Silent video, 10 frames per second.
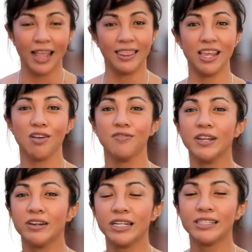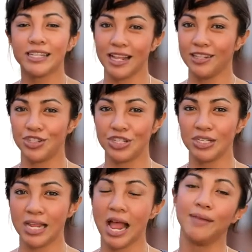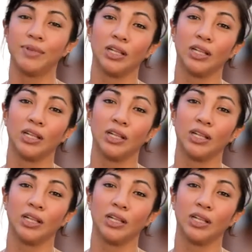They are very intelligent. They have the